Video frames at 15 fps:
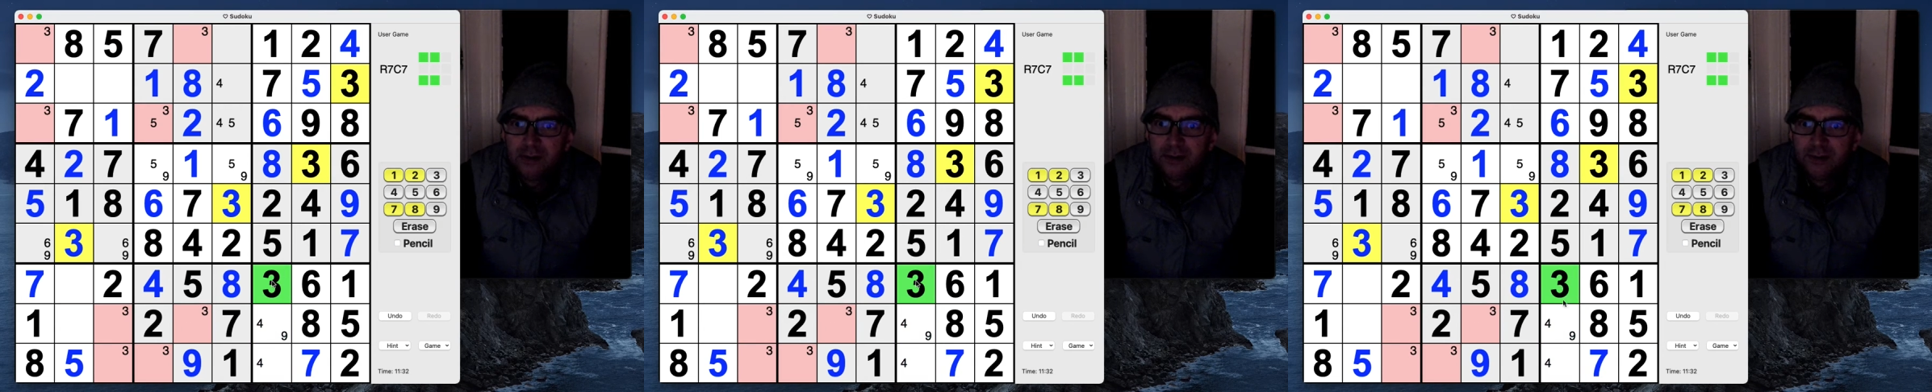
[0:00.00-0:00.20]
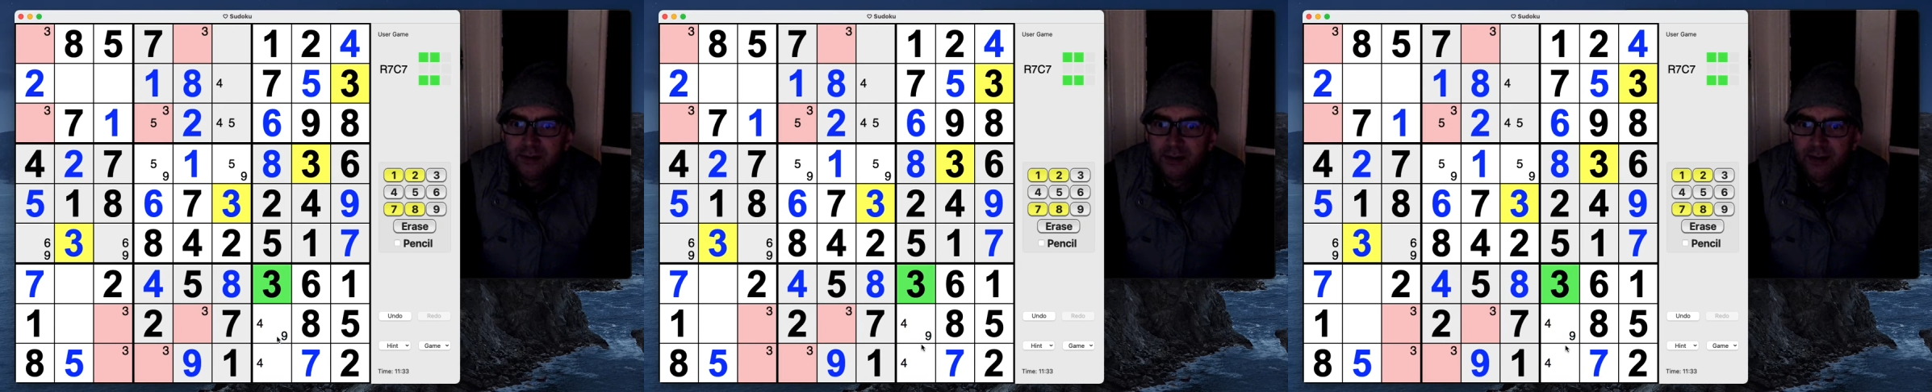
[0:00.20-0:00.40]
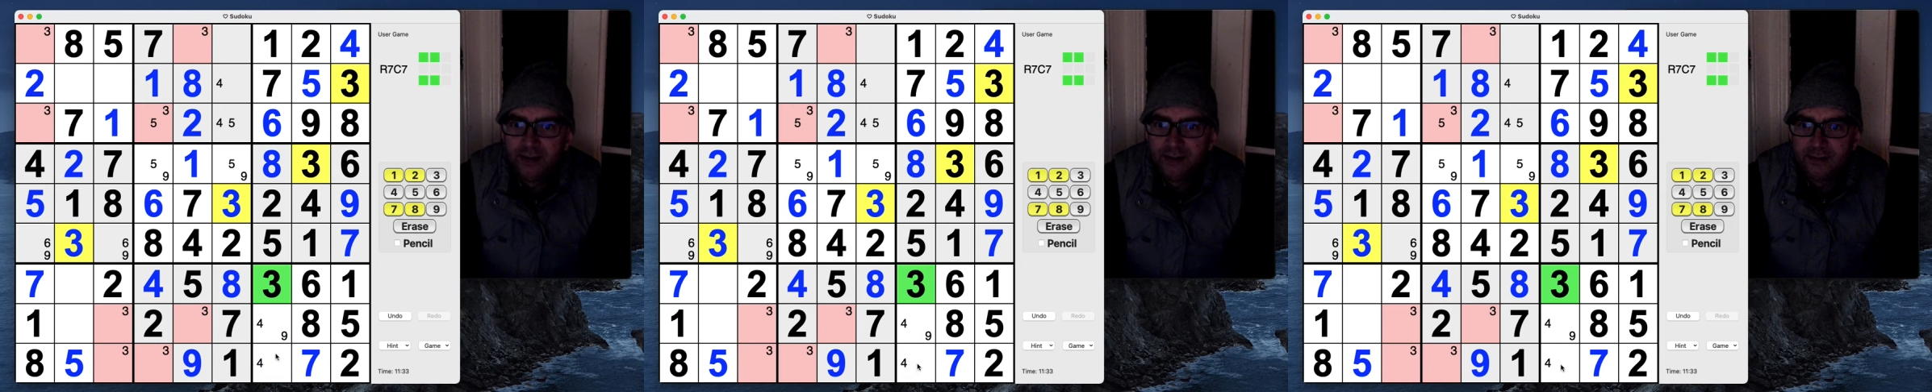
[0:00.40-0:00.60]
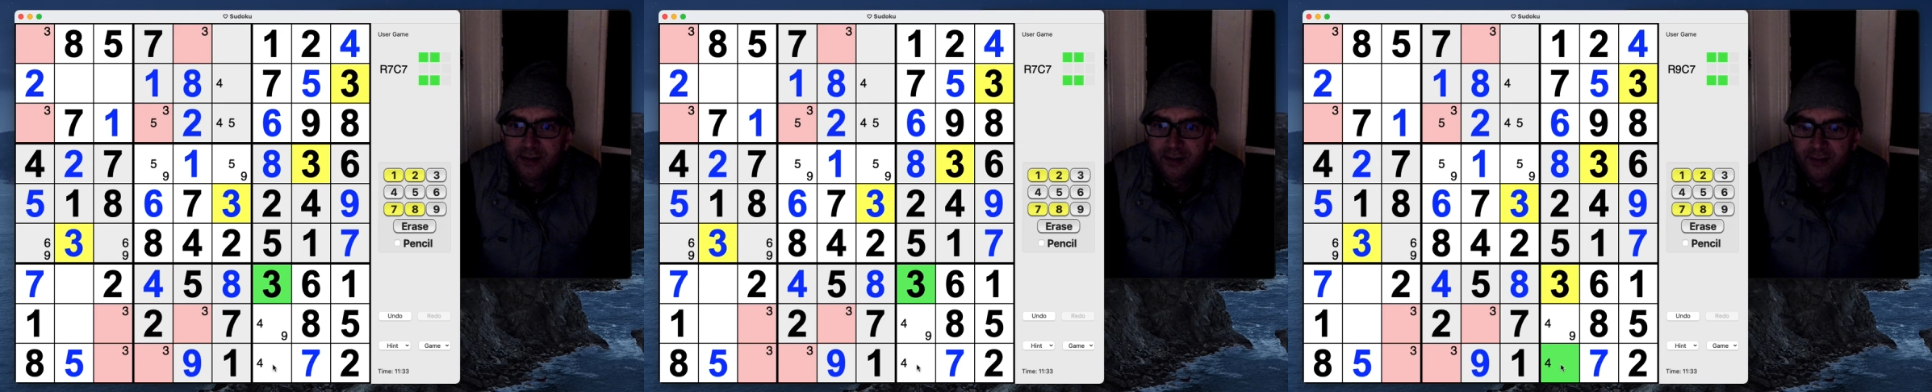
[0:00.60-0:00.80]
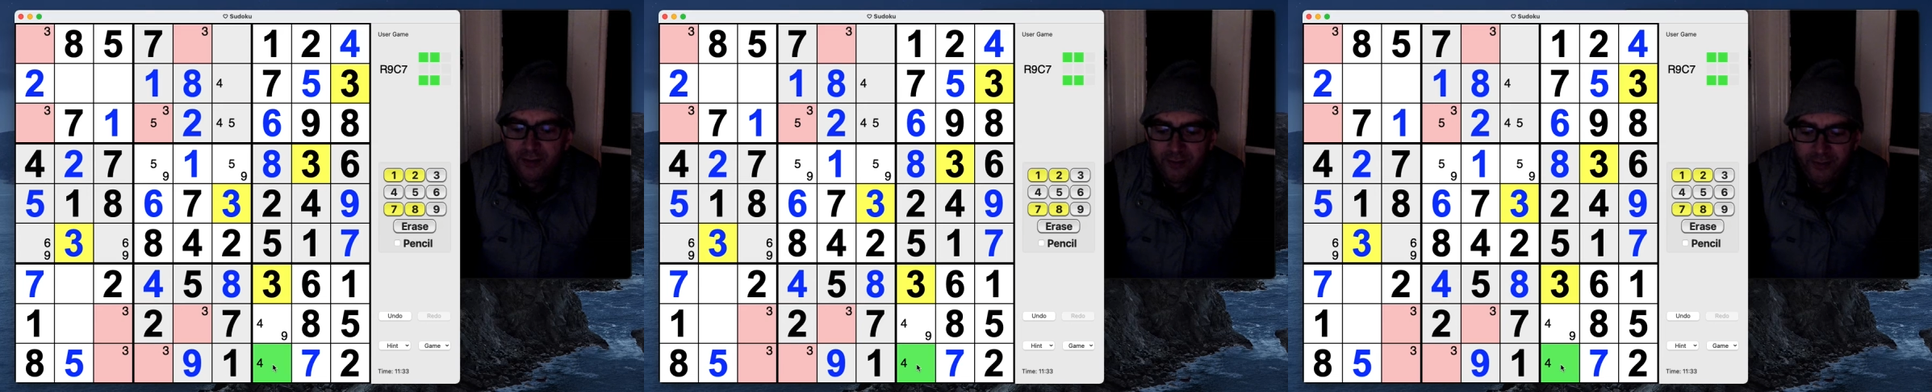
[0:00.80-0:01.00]
So there's our
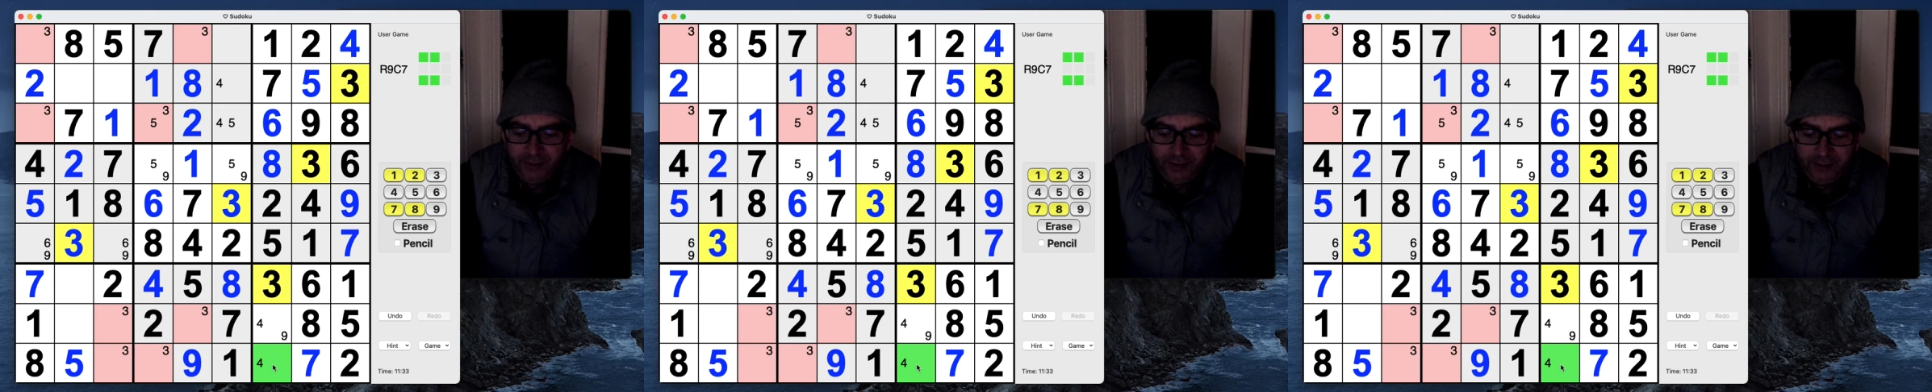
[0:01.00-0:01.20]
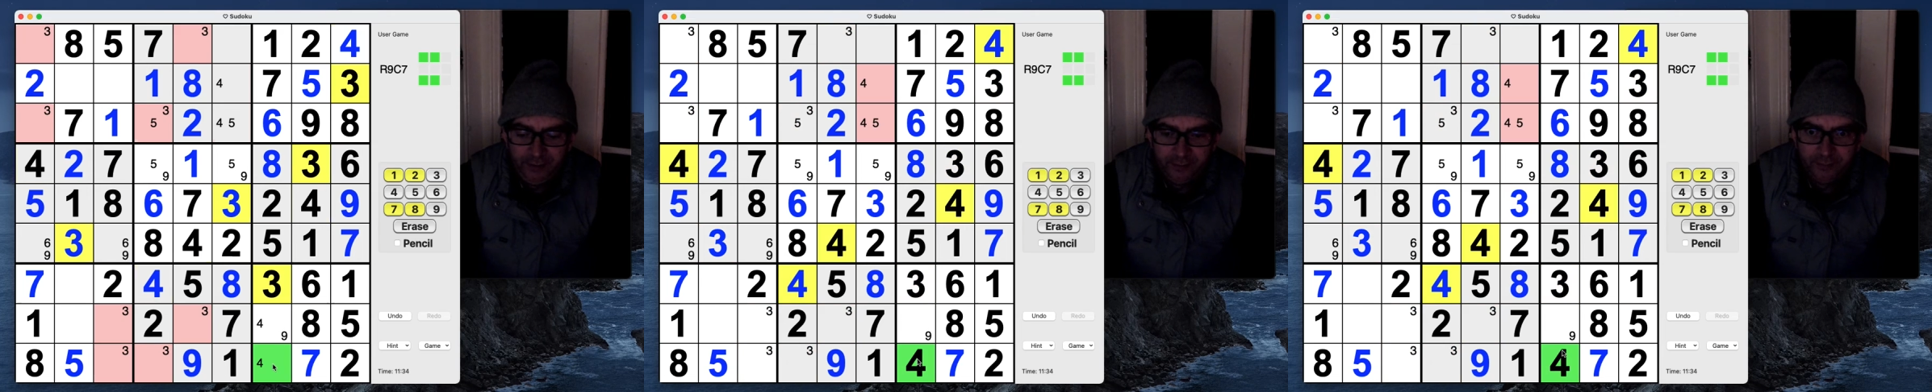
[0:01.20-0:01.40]
3,